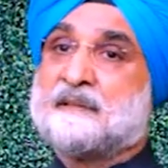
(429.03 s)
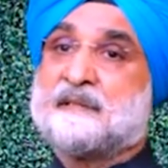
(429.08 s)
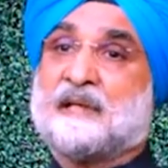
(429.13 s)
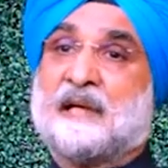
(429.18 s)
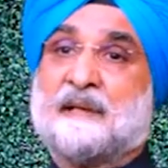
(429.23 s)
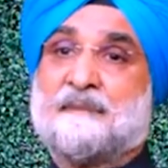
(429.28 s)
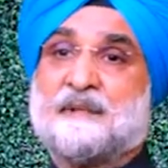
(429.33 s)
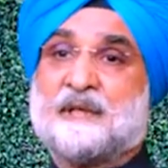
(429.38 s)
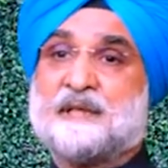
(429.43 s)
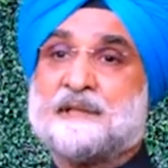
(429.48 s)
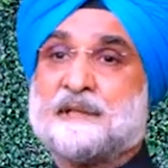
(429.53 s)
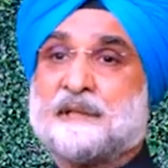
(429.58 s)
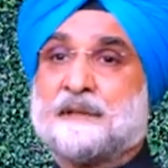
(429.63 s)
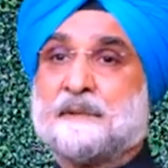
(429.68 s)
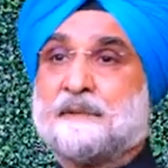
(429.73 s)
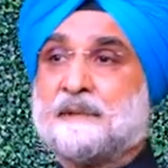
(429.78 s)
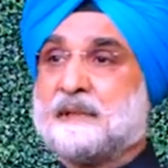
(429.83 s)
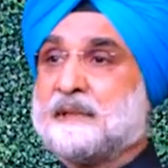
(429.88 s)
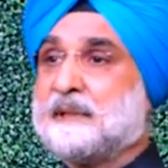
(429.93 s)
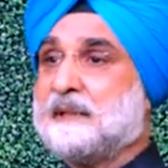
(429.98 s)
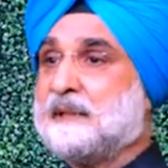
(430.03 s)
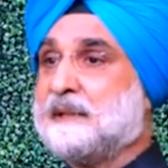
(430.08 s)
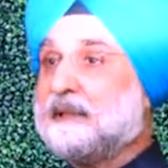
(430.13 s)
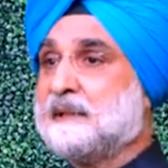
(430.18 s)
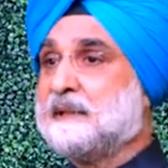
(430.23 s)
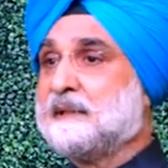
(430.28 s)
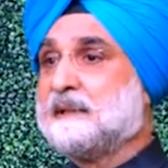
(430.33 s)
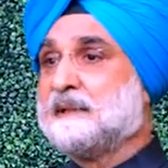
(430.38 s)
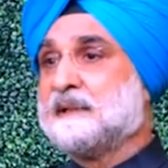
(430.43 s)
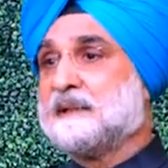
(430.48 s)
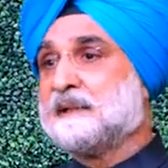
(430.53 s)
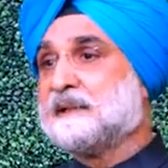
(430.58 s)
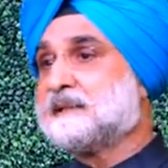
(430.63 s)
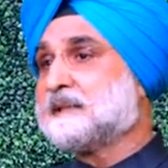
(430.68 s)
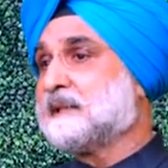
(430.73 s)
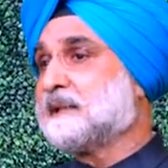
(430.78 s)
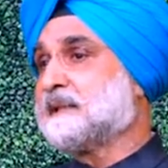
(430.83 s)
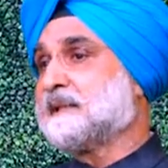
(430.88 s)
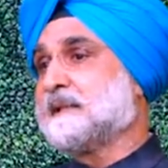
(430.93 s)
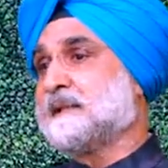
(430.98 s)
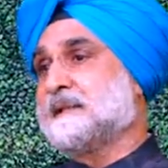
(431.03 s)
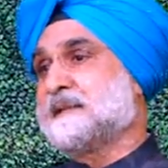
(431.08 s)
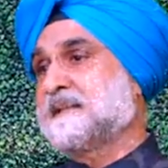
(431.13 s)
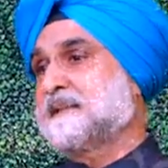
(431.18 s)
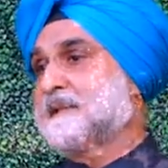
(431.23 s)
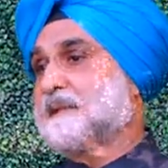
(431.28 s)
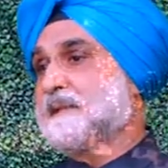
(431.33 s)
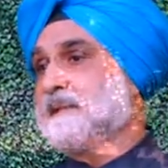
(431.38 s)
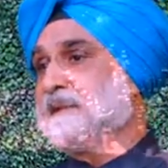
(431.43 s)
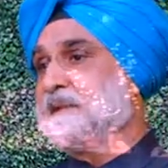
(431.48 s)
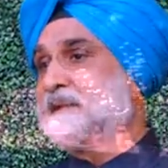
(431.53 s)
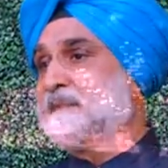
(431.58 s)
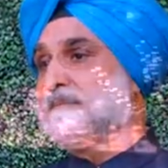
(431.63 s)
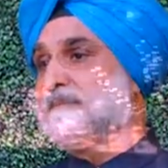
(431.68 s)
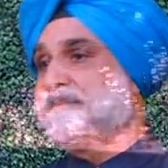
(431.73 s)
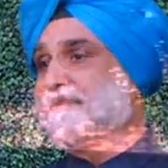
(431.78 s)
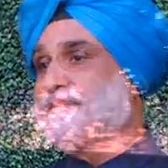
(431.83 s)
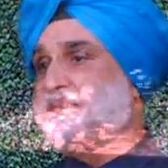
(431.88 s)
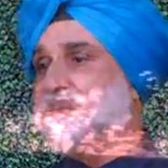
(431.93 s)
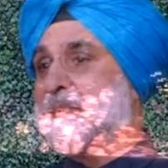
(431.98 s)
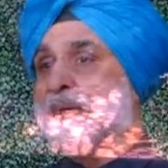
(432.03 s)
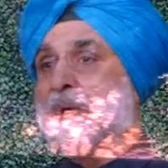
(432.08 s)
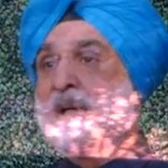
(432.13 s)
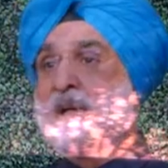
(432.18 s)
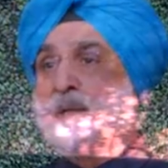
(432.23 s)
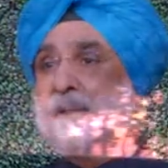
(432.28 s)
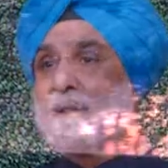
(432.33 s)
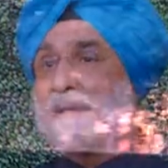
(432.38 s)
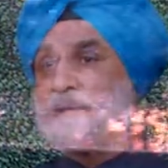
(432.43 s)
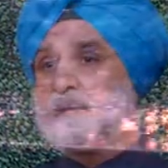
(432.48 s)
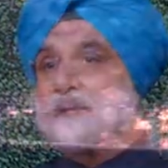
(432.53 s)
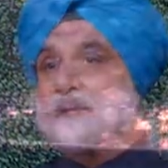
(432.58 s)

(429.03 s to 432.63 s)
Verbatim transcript: cyber security, etc., etc. The